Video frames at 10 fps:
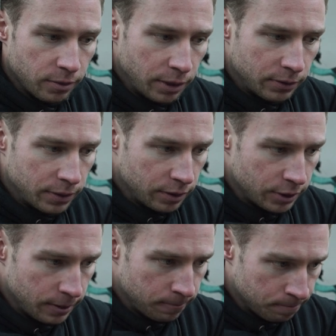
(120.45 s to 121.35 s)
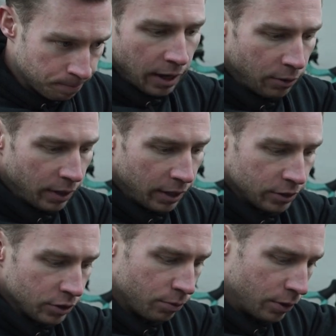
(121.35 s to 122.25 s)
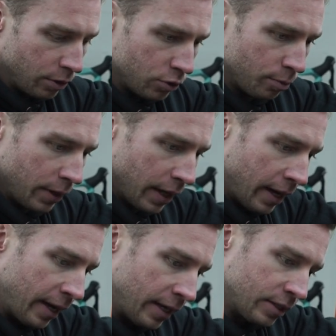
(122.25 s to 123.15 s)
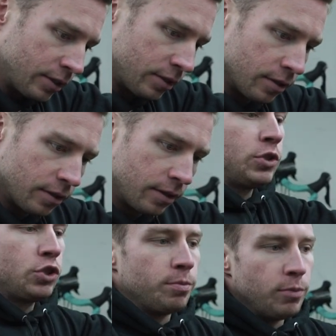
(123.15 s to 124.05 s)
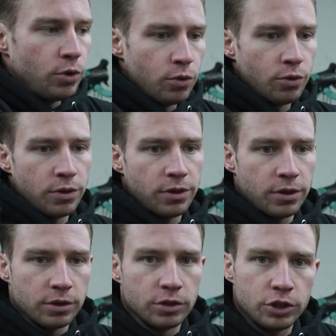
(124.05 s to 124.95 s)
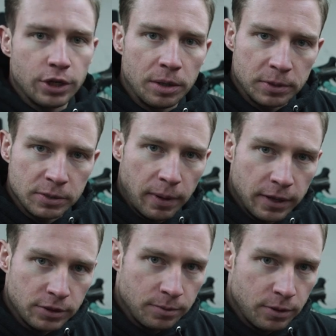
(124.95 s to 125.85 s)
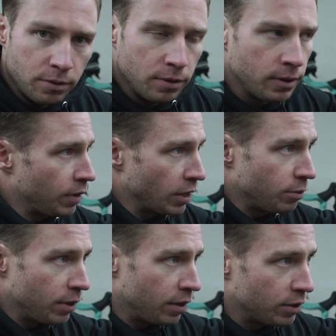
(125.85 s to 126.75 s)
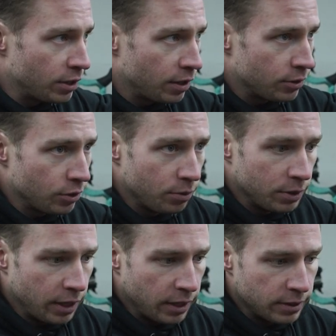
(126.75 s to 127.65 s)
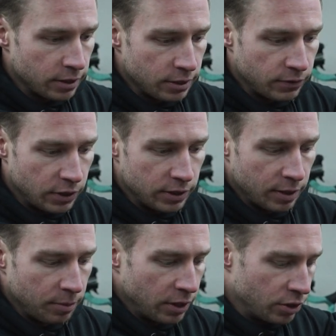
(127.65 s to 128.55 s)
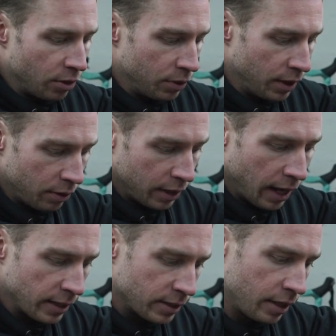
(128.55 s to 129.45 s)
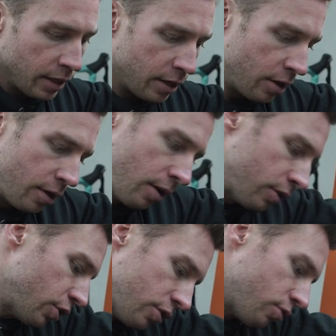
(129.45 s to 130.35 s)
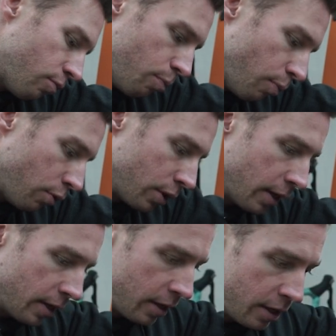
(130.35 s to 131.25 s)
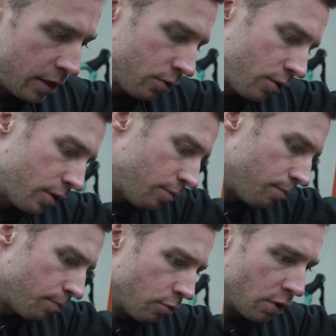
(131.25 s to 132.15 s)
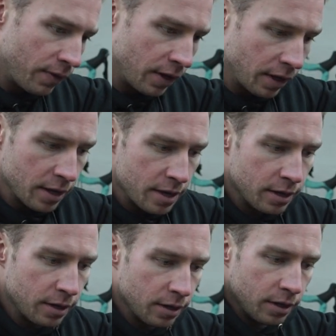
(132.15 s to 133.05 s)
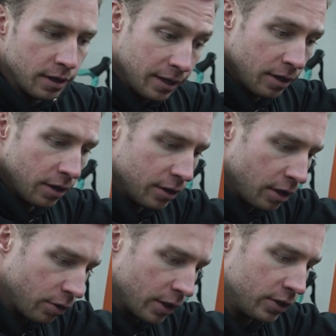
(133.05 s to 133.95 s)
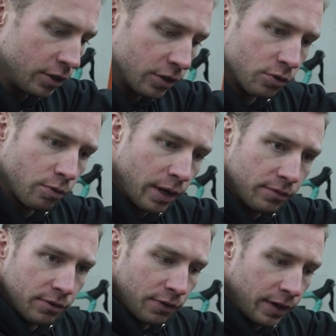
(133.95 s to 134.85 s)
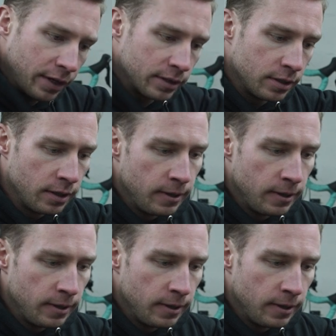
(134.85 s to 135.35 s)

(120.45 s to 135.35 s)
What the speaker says: weight reduction. I would like this window to be as smooth in the shape as possible. That's why I decided to go with the gaskets. I've seen some guys going without a gasket and just bolting it in or riveting it in, and then you can see this wave effect